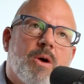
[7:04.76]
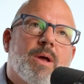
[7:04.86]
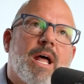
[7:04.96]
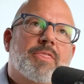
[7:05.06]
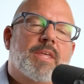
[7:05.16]

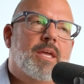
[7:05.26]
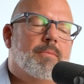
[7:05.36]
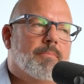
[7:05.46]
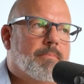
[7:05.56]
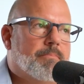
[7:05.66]
Well, and I
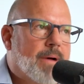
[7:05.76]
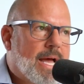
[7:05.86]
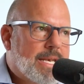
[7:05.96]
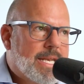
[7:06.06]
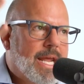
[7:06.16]
think
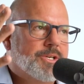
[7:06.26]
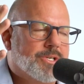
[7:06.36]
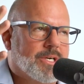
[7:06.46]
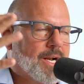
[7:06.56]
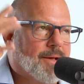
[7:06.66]
by
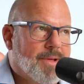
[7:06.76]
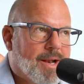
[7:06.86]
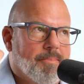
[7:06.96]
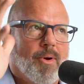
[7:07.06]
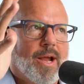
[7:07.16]
nature, and I'm
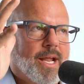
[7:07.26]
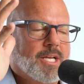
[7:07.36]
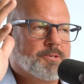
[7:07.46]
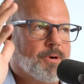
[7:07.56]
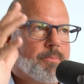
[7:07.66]
not a brain
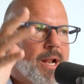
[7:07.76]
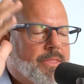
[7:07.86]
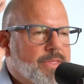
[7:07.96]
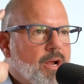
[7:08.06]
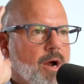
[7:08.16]
expert,
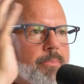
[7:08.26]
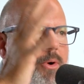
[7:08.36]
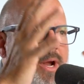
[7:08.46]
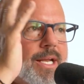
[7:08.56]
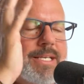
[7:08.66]
but I think our
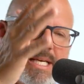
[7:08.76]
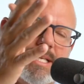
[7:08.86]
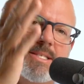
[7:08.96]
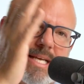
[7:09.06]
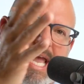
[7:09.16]
brain
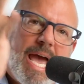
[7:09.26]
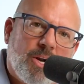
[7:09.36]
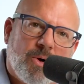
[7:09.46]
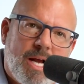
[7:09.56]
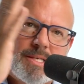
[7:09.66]
tends to
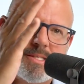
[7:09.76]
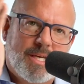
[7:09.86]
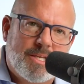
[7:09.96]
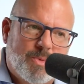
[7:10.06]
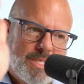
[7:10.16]
categorize
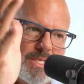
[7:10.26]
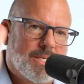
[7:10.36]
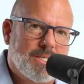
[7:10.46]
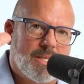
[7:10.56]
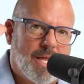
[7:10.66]
things. We
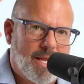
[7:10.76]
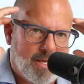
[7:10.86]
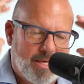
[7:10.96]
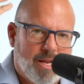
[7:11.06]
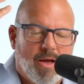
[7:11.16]
tend to
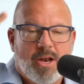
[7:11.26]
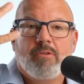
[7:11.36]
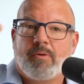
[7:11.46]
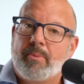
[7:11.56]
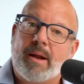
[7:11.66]
I
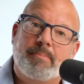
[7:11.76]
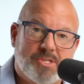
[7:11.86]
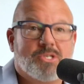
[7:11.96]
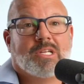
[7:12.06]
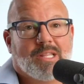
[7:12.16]
know from brand
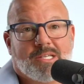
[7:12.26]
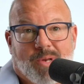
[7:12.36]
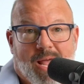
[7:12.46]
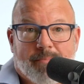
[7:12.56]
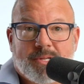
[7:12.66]
positioning,
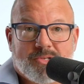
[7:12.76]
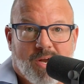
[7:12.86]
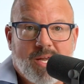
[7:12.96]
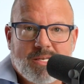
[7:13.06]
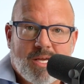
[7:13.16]
that's what
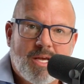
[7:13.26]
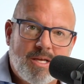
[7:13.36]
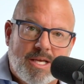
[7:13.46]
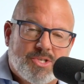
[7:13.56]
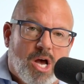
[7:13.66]
happens, right?
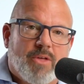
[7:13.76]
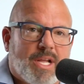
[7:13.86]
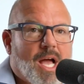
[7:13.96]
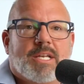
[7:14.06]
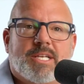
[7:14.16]
It's all
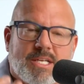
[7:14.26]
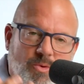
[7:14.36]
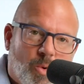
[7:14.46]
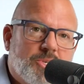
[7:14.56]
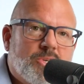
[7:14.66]
in the
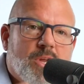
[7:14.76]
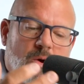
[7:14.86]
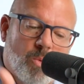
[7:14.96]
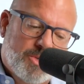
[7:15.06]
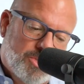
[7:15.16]
context of what you
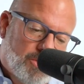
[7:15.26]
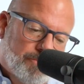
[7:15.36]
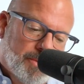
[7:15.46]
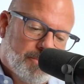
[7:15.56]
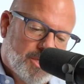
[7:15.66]
know, what
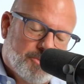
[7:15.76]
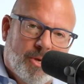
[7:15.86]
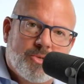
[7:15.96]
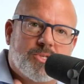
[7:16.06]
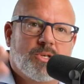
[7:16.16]
you've been
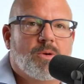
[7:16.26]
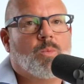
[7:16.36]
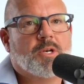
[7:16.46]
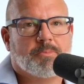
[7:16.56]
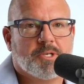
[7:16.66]
exposed to,
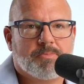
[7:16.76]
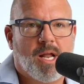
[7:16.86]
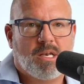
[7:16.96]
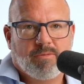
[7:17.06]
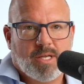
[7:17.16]
and what your
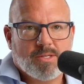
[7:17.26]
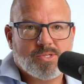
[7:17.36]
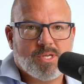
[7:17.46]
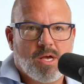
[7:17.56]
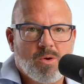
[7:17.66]
perspective
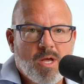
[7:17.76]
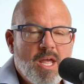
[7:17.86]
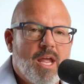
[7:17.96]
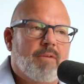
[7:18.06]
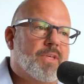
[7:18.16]
is. So
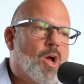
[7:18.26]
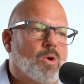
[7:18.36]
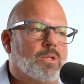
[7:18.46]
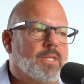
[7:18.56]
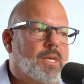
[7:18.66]
if the
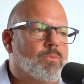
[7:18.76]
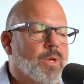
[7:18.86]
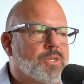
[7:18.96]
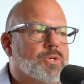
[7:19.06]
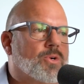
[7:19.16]
only
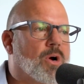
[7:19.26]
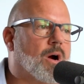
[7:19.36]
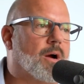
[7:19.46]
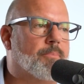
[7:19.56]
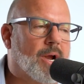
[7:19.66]
rental
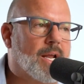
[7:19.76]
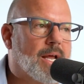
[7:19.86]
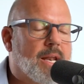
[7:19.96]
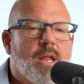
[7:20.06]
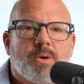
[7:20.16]
car
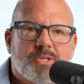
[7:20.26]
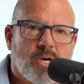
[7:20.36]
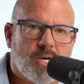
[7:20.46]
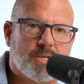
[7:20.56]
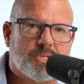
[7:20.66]
brand I know
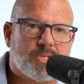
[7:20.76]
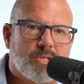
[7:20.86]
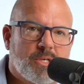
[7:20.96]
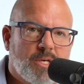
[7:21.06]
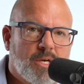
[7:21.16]
is
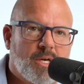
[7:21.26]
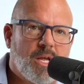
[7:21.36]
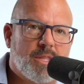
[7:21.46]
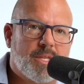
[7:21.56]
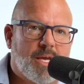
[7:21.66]
Hertz,
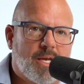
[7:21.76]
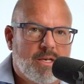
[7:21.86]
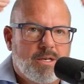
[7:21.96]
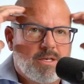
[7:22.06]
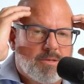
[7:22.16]

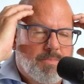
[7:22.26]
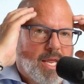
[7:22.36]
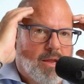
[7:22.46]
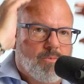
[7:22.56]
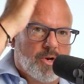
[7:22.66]
then to
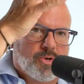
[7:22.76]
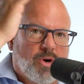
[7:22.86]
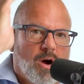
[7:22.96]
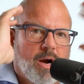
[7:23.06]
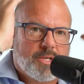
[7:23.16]
me,
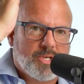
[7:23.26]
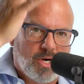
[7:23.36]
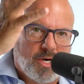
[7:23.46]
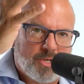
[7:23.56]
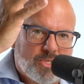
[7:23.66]
rental car is
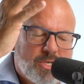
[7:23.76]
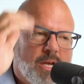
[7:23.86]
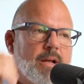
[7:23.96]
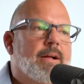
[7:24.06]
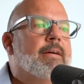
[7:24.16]
Hertz.